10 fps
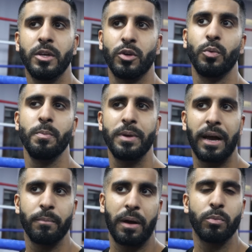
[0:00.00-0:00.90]
So with me,
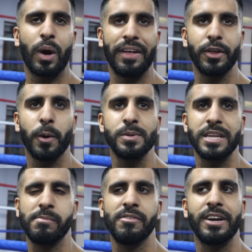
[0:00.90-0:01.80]
I'm quite the
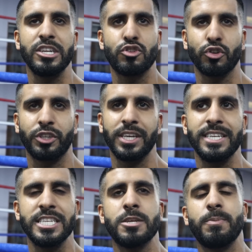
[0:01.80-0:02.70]
opposite. I'm a very structured
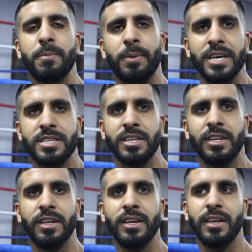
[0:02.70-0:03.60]
and disciplined person.
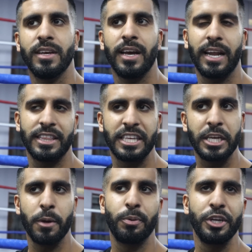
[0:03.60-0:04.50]
And I think
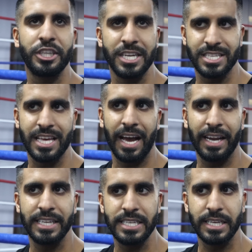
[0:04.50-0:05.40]
he appreciates that,
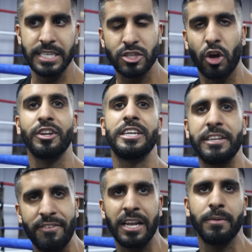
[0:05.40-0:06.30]
and he's starting to
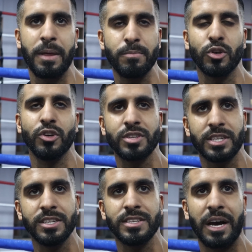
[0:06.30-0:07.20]
develop them sort of
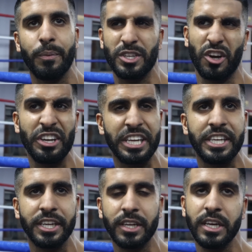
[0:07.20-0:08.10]
skills now, which are
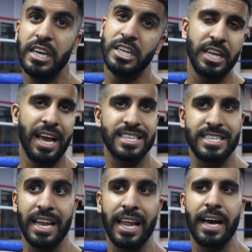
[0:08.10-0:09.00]
needed to
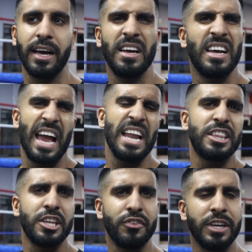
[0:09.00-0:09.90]
excel at
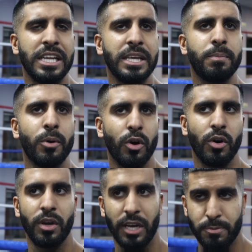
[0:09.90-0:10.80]
anything really, but
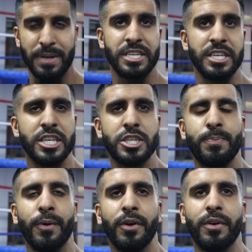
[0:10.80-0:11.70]
especially in this
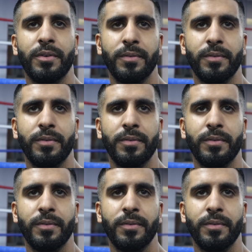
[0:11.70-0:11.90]
sport.